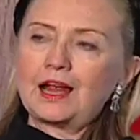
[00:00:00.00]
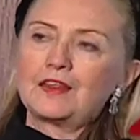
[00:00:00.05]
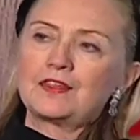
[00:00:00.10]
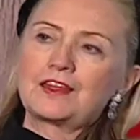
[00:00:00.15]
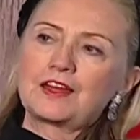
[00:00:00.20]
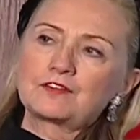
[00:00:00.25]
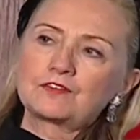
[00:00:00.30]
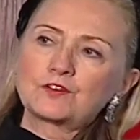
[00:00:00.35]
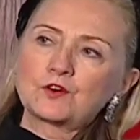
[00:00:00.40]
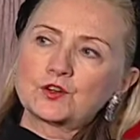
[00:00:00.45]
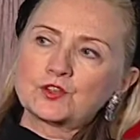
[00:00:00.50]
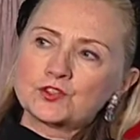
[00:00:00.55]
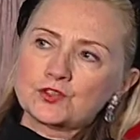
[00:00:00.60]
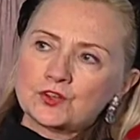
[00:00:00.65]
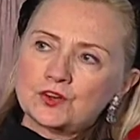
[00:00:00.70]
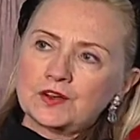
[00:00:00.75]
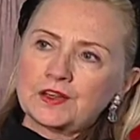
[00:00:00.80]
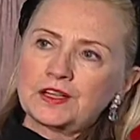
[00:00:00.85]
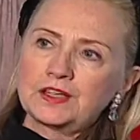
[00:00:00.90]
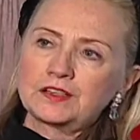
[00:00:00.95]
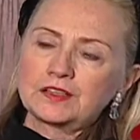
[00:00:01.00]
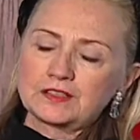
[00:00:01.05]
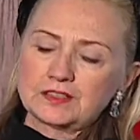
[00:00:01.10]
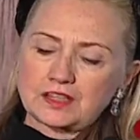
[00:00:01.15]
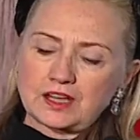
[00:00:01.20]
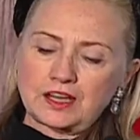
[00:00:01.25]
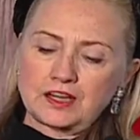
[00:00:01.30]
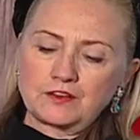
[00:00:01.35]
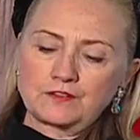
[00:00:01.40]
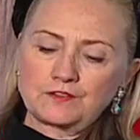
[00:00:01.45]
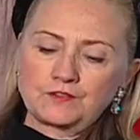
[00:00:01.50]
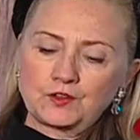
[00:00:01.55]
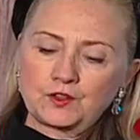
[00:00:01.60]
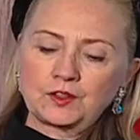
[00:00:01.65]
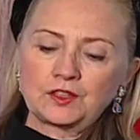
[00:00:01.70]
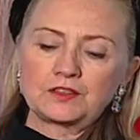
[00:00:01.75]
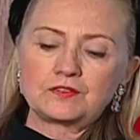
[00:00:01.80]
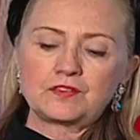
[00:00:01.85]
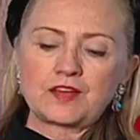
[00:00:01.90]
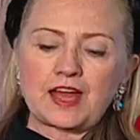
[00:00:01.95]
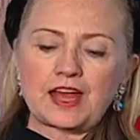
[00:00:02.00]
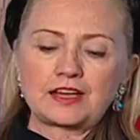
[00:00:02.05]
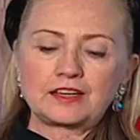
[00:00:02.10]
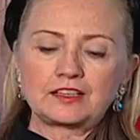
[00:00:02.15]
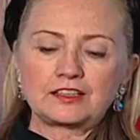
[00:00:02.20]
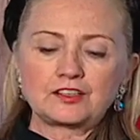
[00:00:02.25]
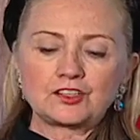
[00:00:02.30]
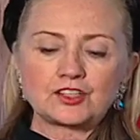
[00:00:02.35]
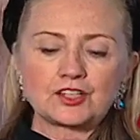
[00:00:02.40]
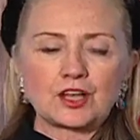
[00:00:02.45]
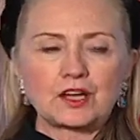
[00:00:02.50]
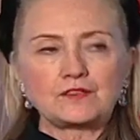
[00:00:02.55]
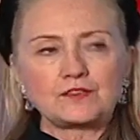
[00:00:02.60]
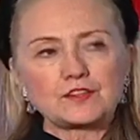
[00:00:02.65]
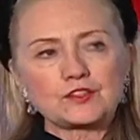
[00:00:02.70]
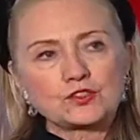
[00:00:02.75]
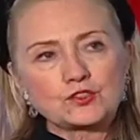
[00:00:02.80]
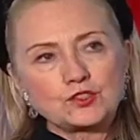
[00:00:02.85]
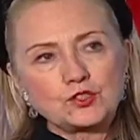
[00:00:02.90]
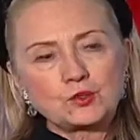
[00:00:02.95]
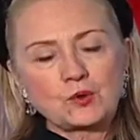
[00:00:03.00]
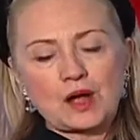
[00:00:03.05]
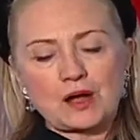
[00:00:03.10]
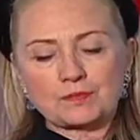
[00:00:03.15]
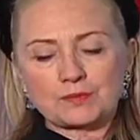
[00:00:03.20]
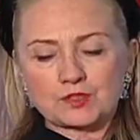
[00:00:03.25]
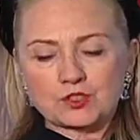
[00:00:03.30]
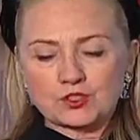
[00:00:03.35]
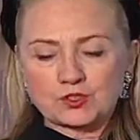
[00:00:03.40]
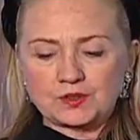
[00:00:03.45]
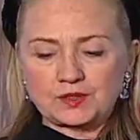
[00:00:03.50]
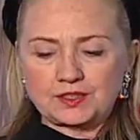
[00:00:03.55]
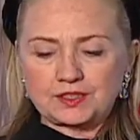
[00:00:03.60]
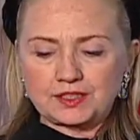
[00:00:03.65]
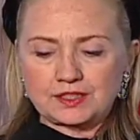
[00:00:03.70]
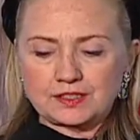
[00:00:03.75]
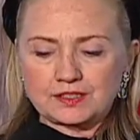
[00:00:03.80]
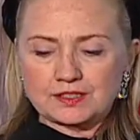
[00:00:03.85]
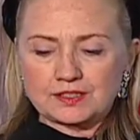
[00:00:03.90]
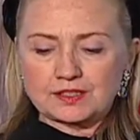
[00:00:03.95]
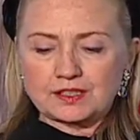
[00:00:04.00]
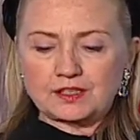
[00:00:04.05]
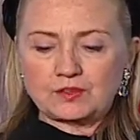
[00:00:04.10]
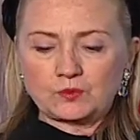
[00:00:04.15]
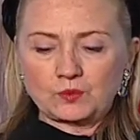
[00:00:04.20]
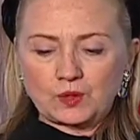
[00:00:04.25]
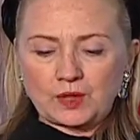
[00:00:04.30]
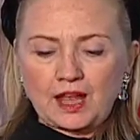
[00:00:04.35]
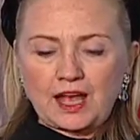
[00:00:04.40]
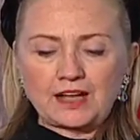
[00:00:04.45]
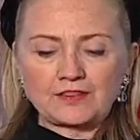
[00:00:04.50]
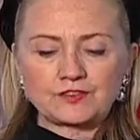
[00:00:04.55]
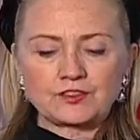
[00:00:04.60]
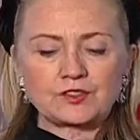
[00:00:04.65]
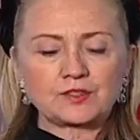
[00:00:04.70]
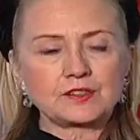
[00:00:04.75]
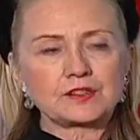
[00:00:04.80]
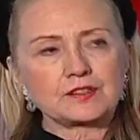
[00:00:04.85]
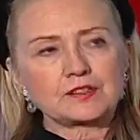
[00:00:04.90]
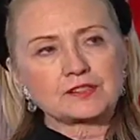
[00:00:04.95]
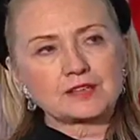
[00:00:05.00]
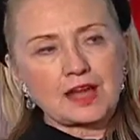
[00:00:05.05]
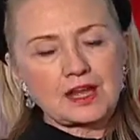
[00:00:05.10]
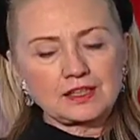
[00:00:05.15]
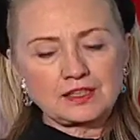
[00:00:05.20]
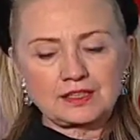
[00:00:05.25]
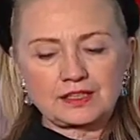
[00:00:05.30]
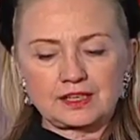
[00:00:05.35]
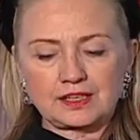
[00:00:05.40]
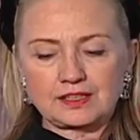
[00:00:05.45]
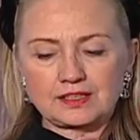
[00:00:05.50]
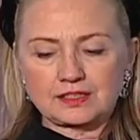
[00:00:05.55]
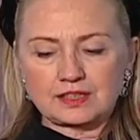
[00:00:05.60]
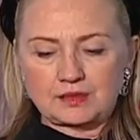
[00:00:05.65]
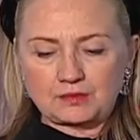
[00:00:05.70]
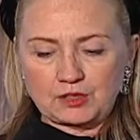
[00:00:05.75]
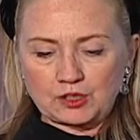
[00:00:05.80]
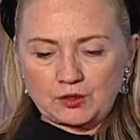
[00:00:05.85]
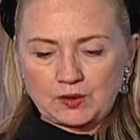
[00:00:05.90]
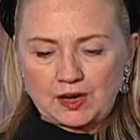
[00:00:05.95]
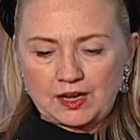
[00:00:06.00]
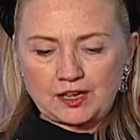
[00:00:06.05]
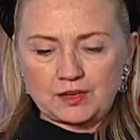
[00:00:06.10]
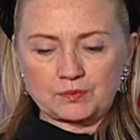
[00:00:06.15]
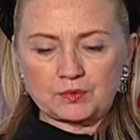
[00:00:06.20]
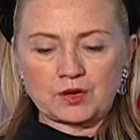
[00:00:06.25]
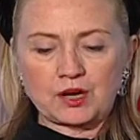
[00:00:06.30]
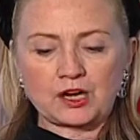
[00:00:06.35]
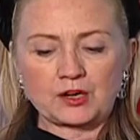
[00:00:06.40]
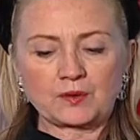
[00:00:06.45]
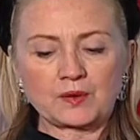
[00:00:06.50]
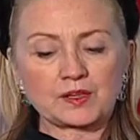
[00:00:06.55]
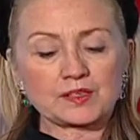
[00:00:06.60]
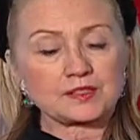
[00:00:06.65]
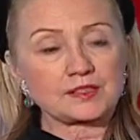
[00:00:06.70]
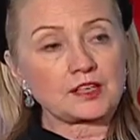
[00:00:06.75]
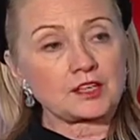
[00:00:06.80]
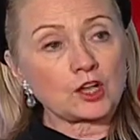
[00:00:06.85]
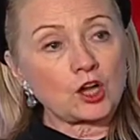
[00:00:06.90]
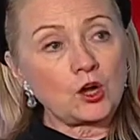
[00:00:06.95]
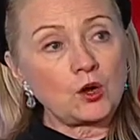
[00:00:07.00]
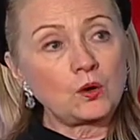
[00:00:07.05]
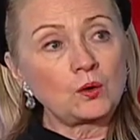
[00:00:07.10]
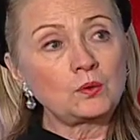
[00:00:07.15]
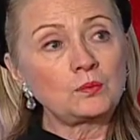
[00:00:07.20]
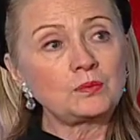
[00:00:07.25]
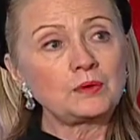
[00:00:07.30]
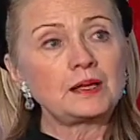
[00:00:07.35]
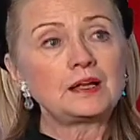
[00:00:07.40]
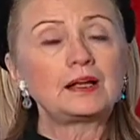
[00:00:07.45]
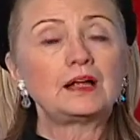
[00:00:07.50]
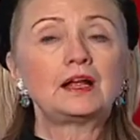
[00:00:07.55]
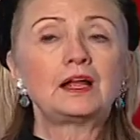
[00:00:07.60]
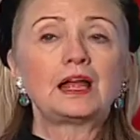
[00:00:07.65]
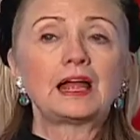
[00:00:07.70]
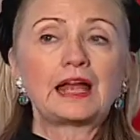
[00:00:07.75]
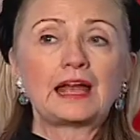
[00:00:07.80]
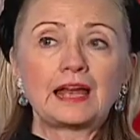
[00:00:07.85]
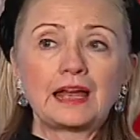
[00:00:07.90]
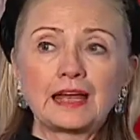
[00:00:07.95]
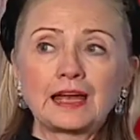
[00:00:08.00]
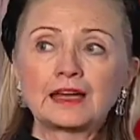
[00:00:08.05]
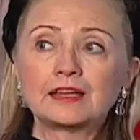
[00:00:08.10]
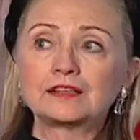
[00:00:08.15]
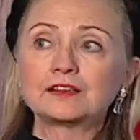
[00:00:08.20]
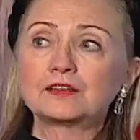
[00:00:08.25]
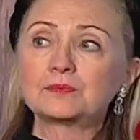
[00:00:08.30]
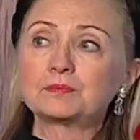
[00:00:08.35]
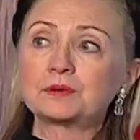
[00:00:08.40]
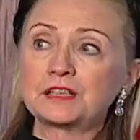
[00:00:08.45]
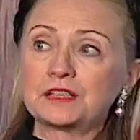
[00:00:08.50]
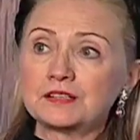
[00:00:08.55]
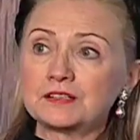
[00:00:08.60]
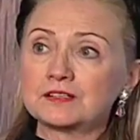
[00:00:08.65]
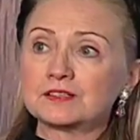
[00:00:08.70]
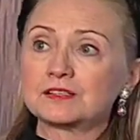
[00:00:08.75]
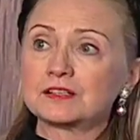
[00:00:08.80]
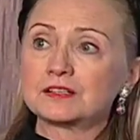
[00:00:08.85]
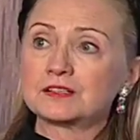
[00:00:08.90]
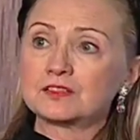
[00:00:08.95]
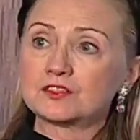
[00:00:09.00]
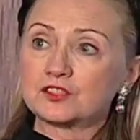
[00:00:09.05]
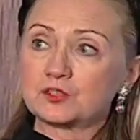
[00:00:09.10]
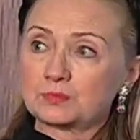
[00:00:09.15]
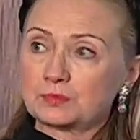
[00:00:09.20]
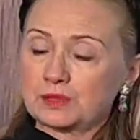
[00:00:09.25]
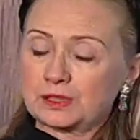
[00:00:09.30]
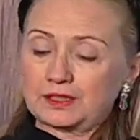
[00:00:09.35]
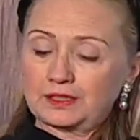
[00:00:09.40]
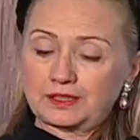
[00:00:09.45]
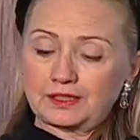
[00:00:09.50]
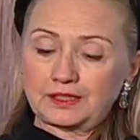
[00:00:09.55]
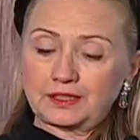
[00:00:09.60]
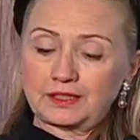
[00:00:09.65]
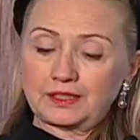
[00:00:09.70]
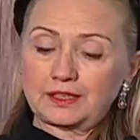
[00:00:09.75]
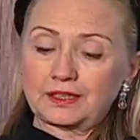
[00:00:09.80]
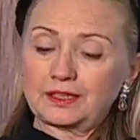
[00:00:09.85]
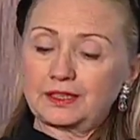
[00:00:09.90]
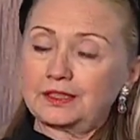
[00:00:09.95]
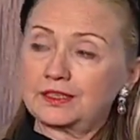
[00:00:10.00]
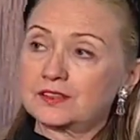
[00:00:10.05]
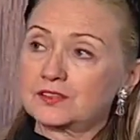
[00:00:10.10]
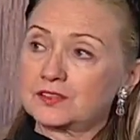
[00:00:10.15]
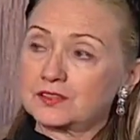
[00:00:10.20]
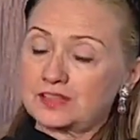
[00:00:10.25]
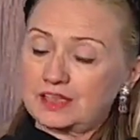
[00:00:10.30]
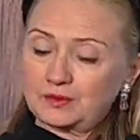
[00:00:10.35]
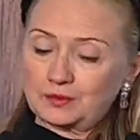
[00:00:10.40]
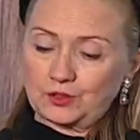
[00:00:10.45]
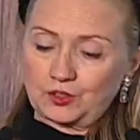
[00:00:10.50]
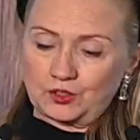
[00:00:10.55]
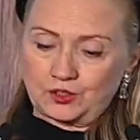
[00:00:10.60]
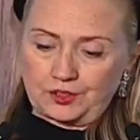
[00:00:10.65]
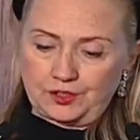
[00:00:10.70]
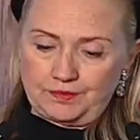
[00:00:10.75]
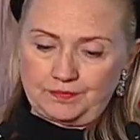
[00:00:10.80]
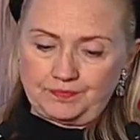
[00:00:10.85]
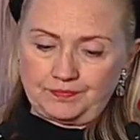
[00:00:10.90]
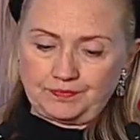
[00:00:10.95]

That for Turkey to take full advantage of its new opportunities, it will have to consolidate democratic progress at home and peace and stability in its neighborhood.